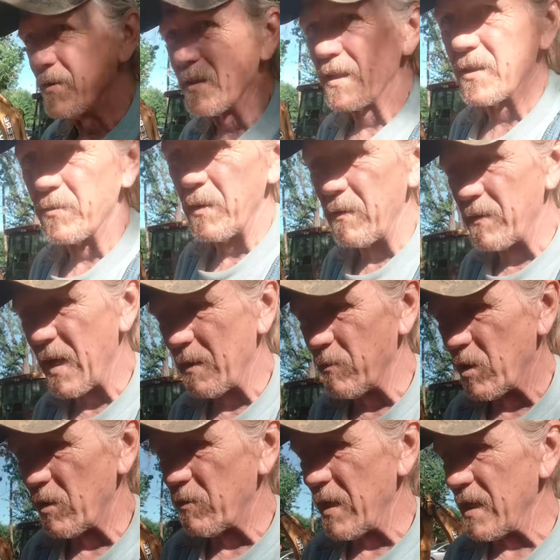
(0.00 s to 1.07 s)
because we've got
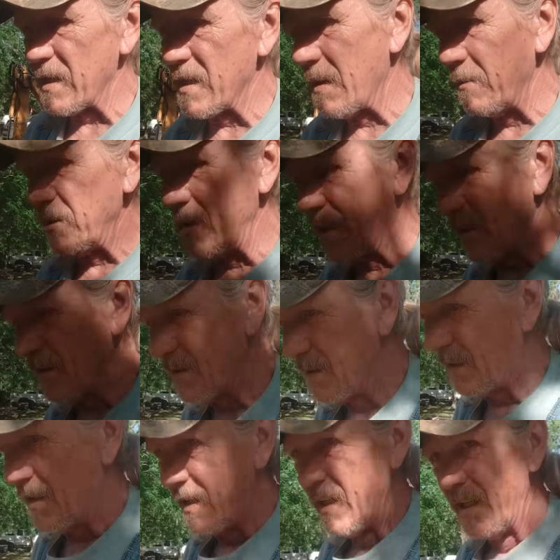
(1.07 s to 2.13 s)
more rain coming, y'all.
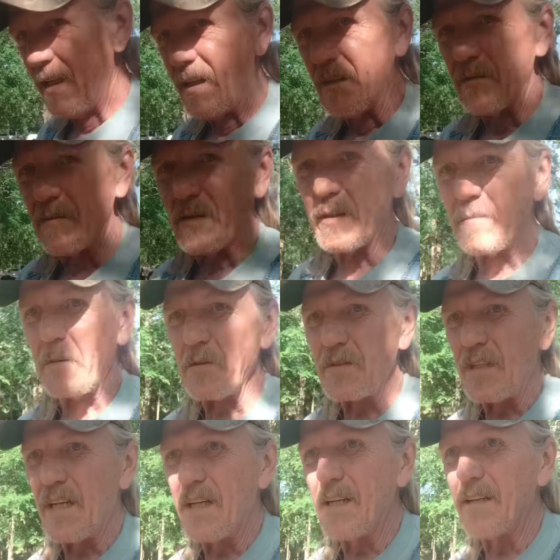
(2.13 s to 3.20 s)
We're supposed
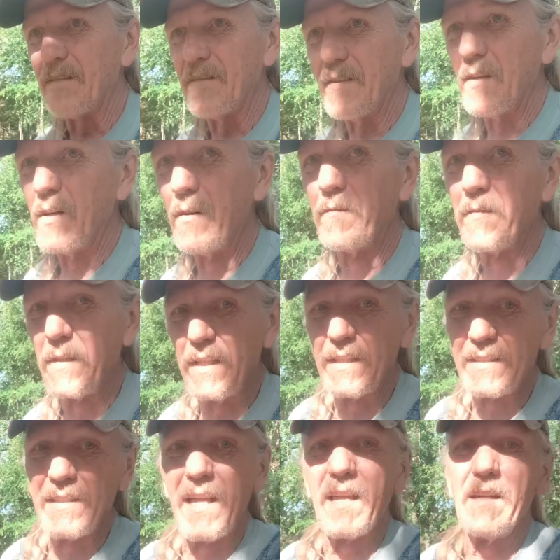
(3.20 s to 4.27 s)
to have, hopefully
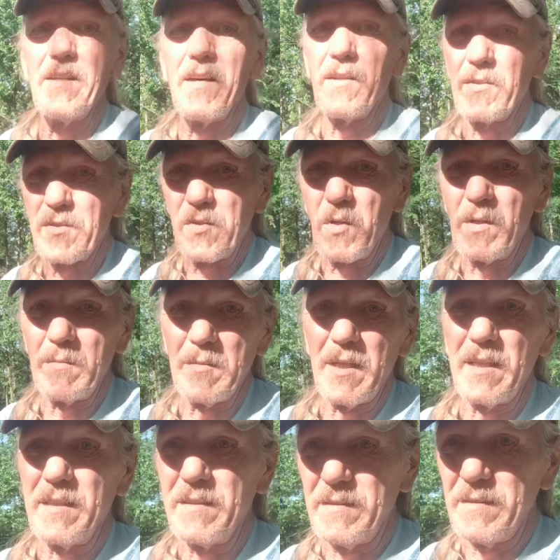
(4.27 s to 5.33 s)
it's not another storm like